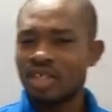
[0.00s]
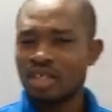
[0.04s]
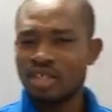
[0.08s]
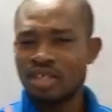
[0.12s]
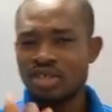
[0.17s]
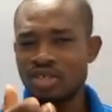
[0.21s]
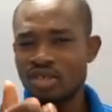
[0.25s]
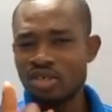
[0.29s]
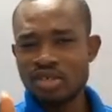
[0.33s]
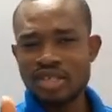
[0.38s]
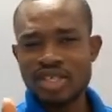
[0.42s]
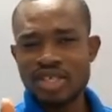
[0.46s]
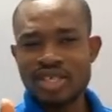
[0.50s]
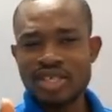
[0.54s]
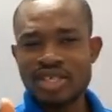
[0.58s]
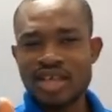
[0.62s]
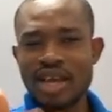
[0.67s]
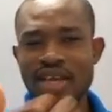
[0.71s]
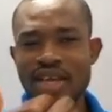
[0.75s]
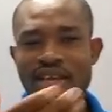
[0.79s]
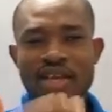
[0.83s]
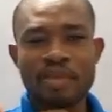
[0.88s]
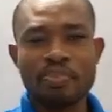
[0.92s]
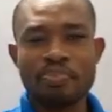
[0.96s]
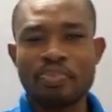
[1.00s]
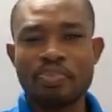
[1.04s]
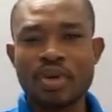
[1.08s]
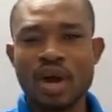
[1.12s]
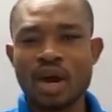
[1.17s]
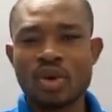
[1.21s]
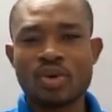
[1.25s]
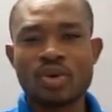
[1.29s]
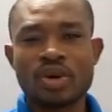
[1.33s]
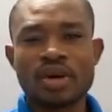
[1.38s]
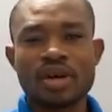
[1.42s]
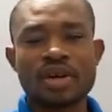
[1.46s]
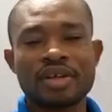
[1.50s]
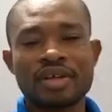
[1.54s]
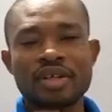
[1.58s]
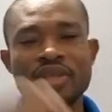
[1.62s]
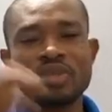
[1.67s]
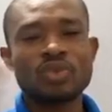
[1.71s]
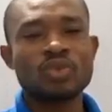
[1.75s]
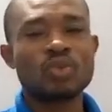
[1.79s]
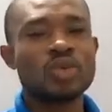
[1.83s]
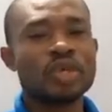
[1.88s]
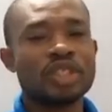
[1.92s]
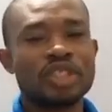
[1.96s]
you decide the power
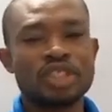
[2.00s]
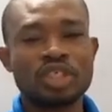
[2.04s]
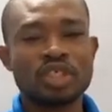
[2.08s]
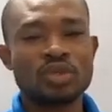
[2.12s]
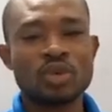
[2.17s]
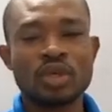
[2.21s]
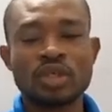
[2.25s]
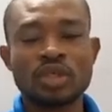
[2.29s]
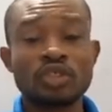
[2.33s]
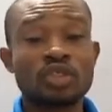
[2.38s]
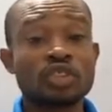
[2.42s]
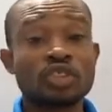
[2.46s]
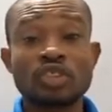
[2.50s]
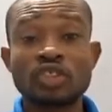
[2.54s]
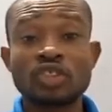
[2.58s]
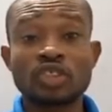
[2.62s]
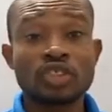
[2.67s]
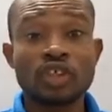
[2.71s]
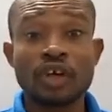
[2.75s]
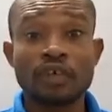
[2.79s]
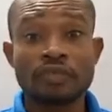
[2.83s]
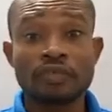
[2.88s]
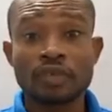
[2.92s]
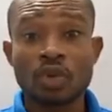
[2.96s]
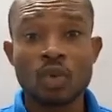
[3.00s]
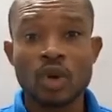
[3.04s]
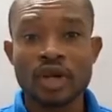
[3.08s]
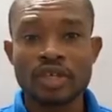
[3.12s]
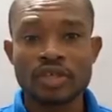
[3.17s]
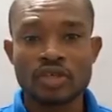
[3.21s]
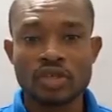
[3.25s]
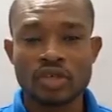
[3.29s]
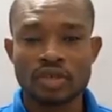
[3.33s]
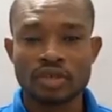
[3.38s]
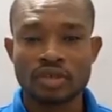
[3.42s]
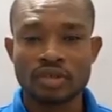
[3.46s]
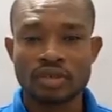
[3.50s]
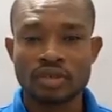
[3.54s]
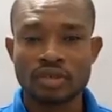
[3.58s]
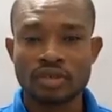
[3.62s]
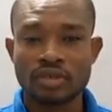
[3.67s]
in which you want to solve the question.